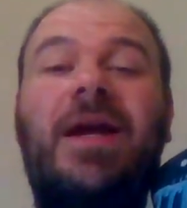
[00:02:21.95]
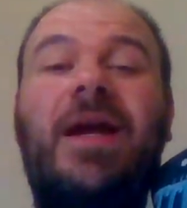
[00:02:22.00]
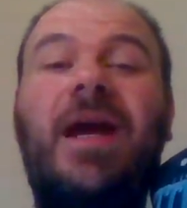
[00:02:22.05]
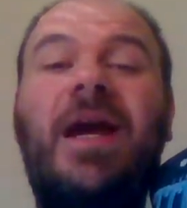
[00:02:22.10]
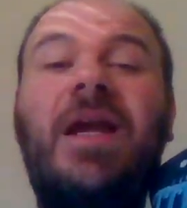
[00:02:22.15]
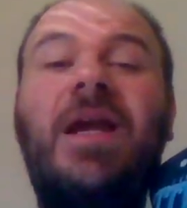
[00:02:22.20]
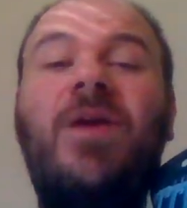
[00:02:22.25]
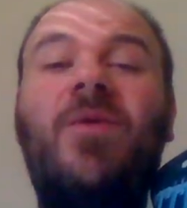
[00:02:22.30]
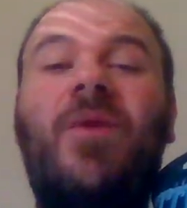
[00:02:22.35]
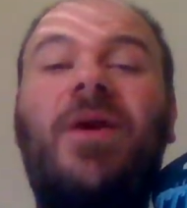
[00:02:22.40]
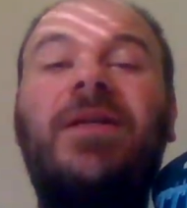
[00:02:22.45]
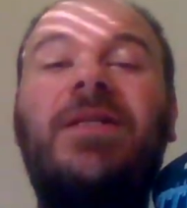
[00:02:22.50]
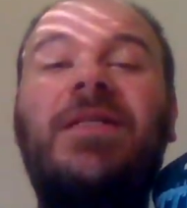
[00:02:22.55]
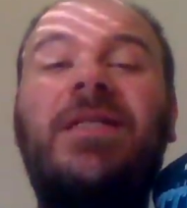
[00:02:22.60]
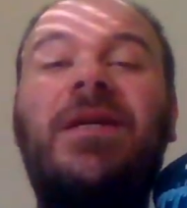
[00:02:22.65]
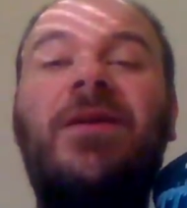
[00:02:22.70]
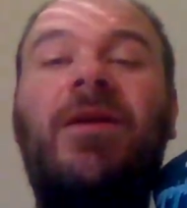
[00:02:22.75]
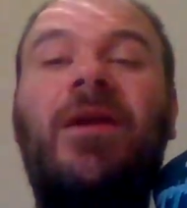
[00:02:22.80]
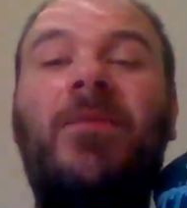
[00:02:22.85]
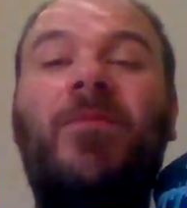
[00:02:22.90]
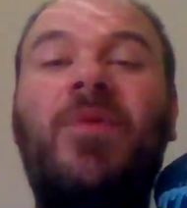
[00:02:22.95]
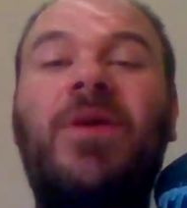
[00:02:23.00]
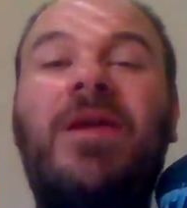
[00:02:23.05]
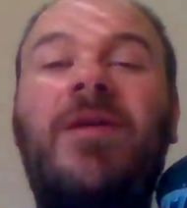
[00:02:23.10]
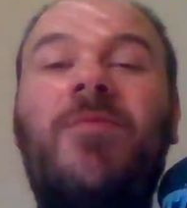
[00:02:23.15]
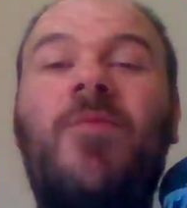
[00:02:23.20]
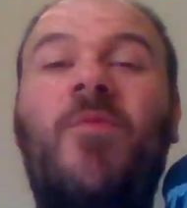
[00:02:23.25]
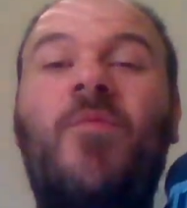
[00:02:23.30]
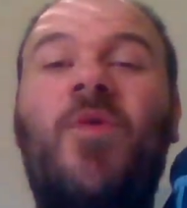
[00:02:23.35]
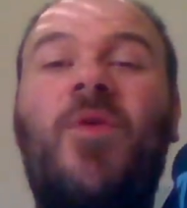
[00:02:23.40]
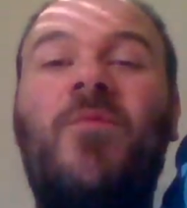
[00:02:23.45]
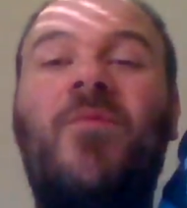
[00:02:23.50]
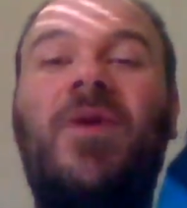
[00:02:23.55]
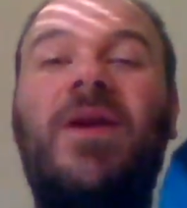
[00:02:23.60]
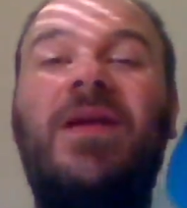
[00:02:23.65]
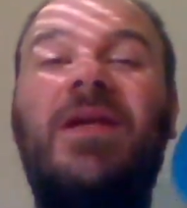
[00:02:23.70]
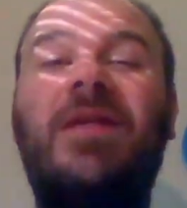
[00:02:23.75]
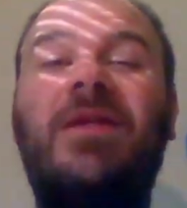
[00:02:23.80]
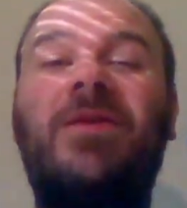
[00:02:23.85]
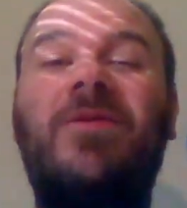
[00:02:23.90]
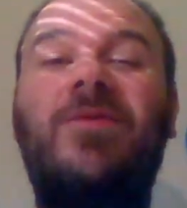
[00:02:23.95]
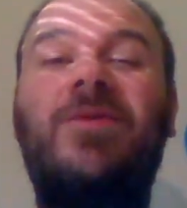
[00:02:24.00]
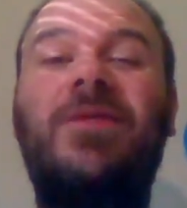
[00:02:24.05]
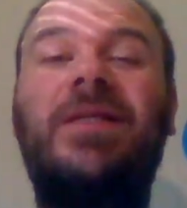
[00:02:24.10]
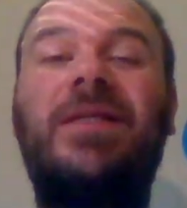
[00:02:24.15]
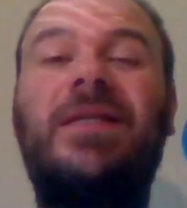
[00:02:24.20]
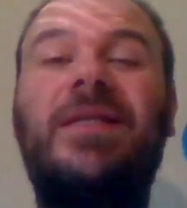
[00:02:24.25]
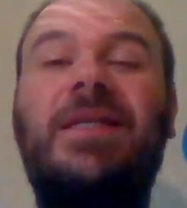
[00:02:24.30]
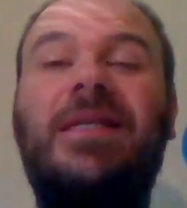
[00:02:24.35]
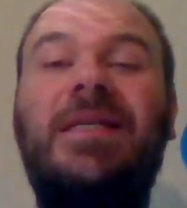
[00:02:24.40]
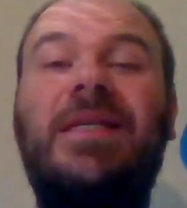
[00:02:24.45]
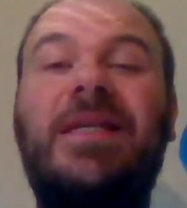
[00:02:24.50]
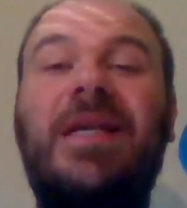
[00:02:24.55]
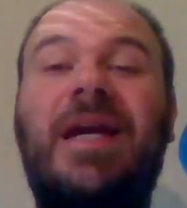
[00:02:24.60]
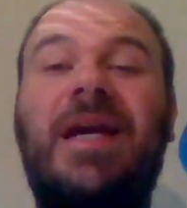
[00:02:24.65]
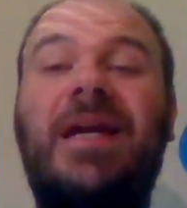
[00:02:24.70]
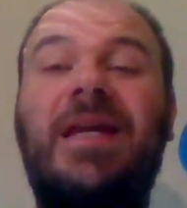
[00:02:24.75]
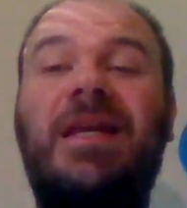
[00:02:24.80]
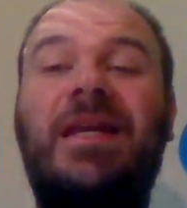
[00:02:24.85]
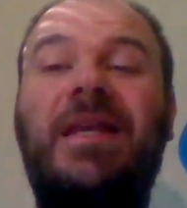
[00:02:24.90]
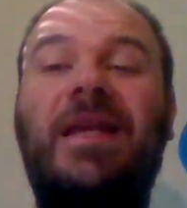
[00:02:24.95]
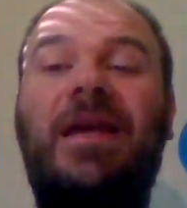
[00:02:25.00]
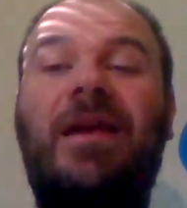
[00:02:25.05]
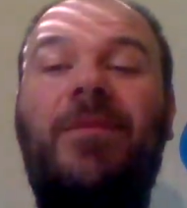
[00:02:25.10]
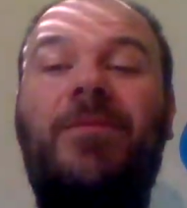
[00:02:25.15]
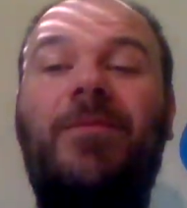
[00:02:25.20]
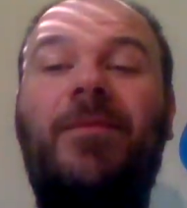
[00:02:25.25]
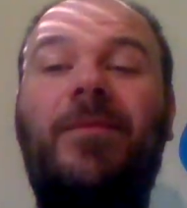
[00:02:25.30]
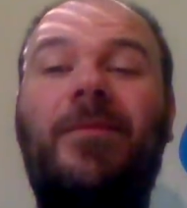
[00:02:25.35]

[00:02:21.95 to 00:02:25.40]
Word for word: Anyway, see you and I bring even more breaking news. Titan up.